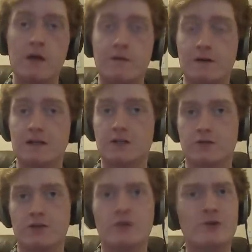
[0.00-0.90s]

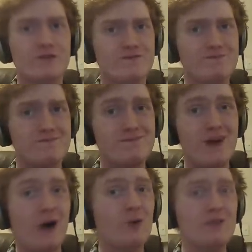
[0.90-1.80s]
Fallout 2 is
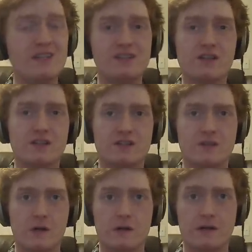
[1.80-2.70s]
only just
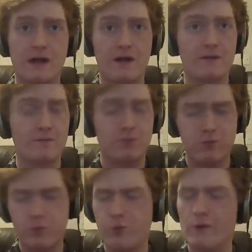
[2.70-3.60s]
started. I
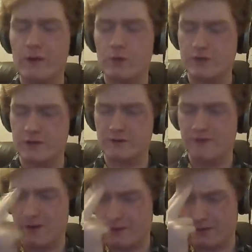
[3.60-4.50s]
really wish I was
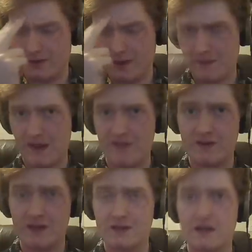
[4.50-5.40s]
farther into that, but I
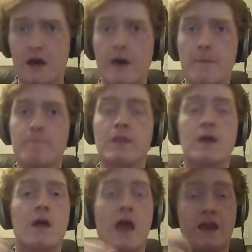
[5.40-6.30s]
haven't had the time.
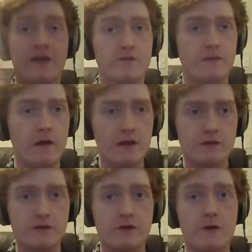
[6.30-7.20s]
And after
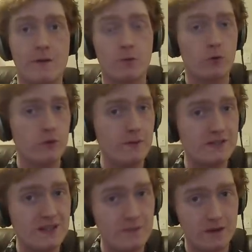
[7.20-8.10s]
Fallout 2, I'm going to be
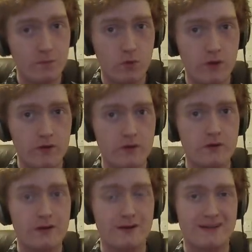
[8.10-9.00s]
skipping
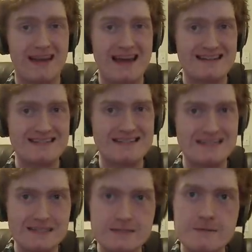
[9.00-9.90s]
Brotherhood and
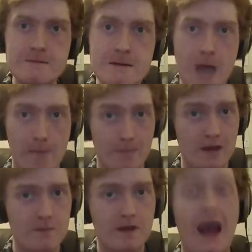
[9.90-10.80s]
Tactics. I'm
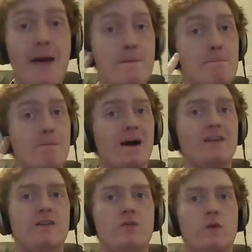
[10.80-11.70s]
not a big... I
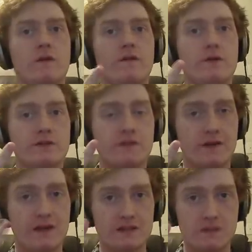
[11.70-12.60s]
might do one of those if I
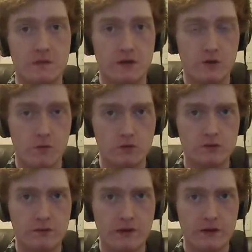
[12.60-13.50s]
can get somebody to do
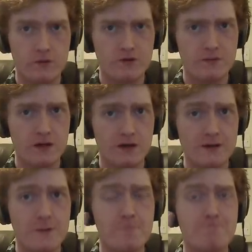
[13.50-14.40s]
multiplayer with me on
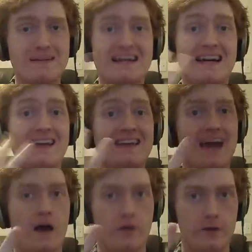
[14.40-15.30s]
it, but I
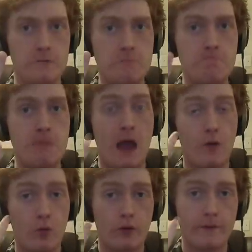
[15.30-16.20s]
doubt it. I
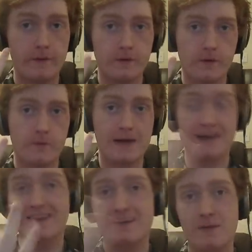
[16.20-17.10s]
really do. Not
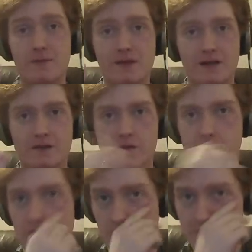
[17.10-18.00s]
a lot of people like those
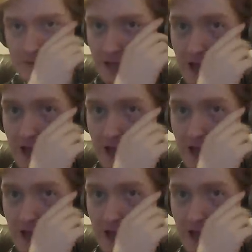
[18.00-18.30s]
games.